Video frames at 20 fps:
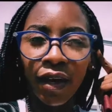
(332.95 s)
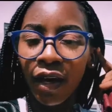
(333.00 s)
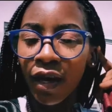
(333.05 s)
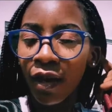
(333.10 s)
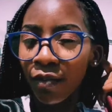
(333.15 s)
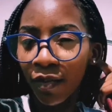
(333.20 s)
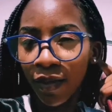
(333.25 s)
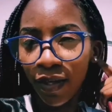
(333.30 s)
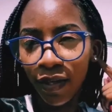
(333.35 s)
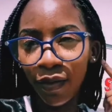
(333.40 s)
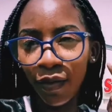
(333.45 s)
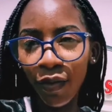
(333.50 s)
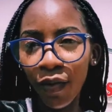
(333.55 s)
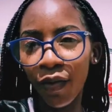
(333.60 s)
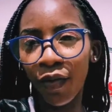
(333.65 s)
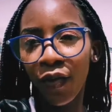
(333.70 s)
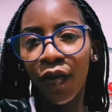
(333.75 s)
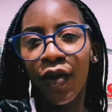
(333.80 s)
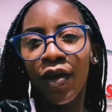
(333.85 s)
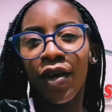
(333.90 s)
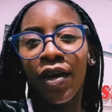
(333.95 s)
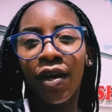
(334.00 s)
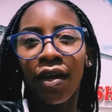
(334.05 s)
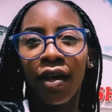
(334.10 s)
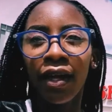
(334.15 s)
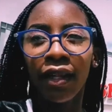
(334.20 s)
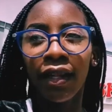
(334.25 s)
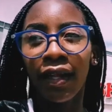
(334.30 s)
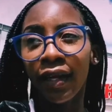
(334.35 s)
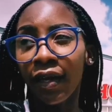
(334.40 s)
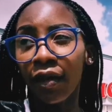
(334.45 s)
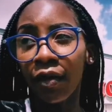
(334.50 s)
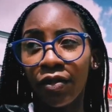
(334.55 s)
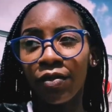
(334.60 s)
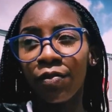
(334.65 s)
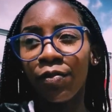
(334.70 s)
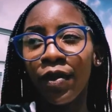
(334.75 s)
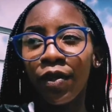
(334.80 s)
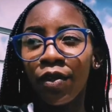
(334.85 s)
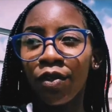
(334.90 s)
I'm like, oh, hey, like I was
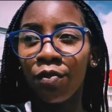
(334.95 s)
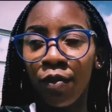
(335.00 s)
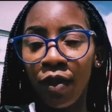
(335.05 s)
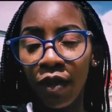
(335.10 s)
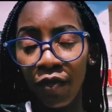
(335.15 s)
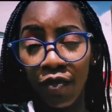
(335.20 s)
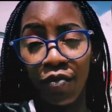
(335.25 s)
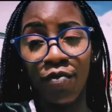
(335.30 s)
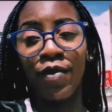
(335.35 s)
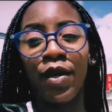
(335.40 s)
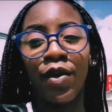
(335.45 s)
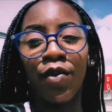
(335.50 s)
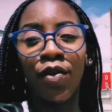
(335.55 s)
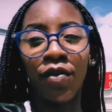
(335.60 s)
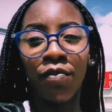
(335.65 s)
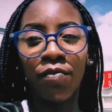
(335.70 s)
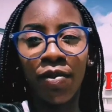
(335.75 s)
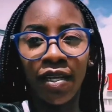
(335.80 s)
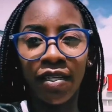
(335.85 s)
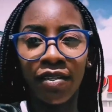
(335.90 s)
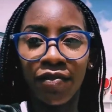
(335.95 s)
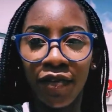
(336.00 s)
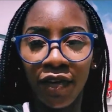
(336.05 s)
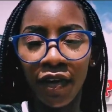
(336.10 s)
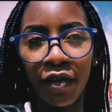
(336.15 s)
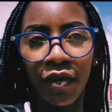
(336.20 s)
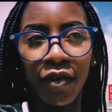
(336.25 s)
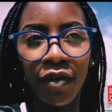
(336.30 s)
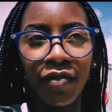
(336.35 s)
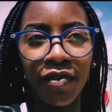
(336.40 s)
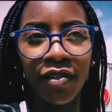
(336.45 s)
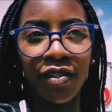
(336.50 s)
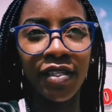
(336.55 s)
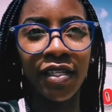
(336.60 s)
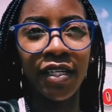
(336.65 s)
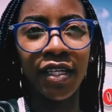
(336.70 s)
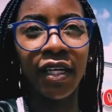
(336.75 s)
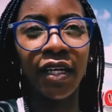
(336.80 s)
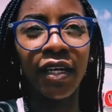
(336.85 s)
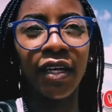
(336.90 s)
about to pay for my own bus fare,
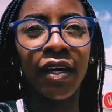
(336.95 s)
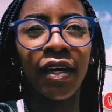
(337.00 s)
obviously.